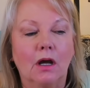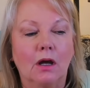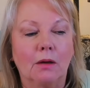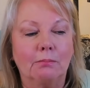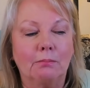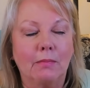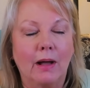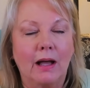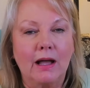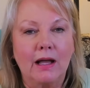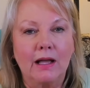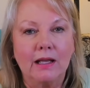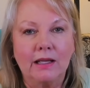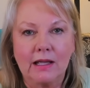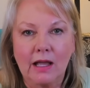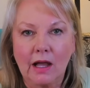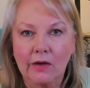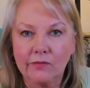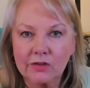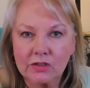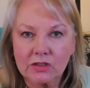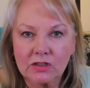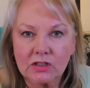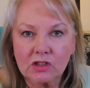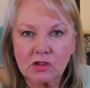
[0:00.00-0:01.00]
My
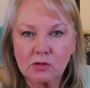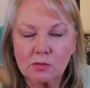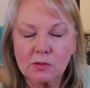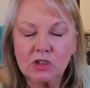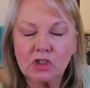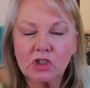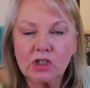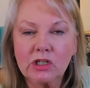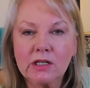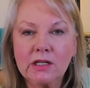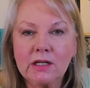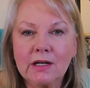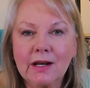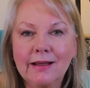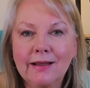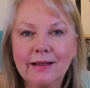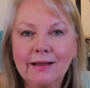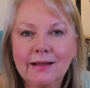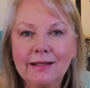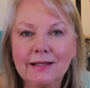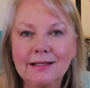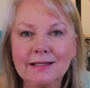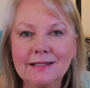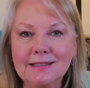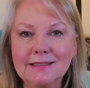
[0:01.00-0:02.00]
cover stitch machine
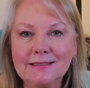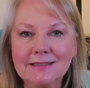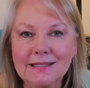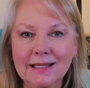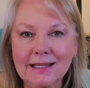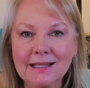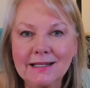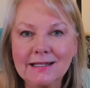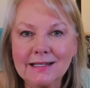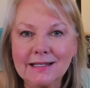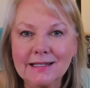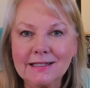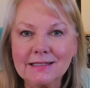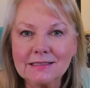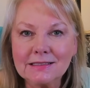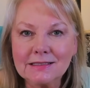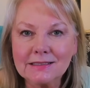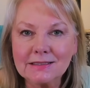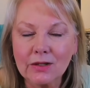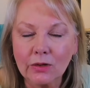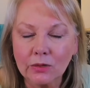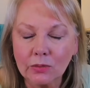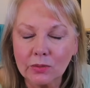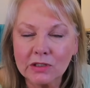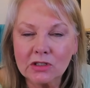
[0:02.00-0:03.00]
is in its
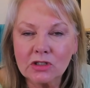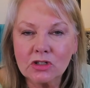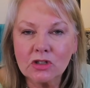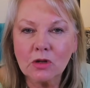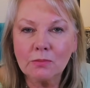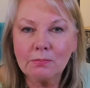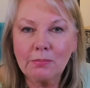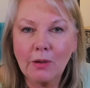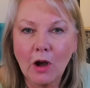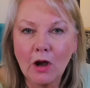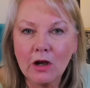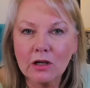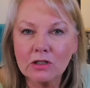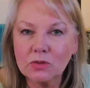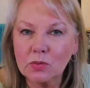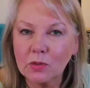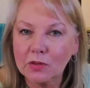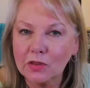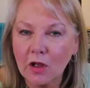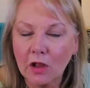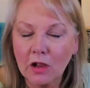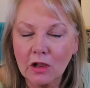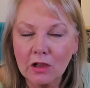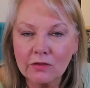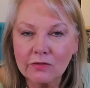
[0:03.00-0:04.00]
original box with
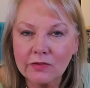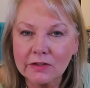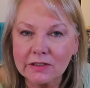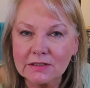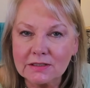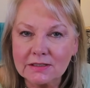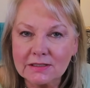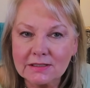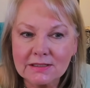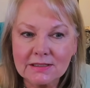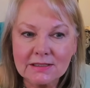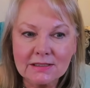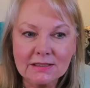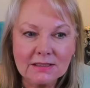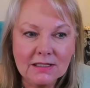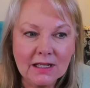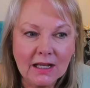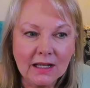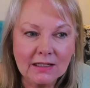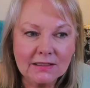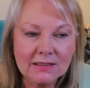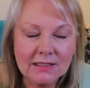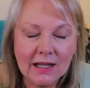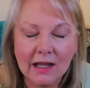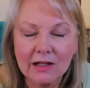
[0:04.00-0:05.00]
all of its
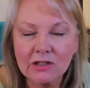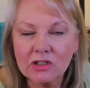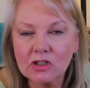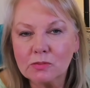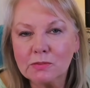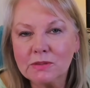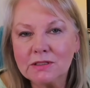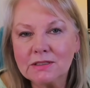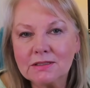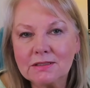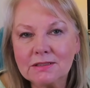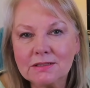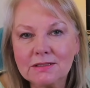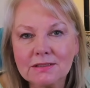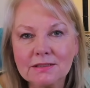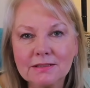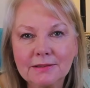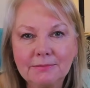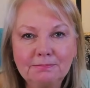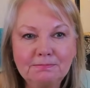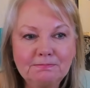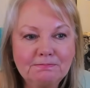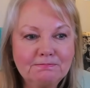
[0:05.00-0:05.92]
attachments,